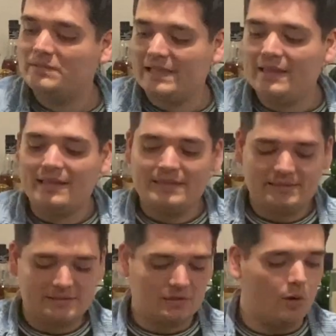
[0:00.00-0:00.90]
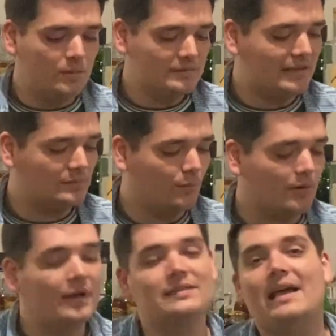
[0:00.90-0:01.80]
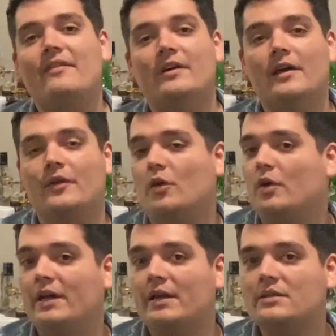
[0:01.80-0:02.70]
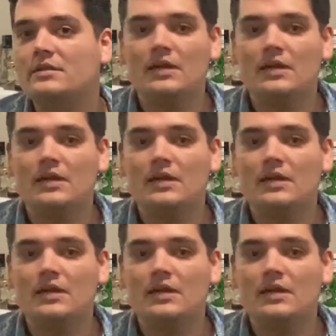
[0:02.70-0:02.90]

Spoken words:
say that this is almost as important as every other ingredient.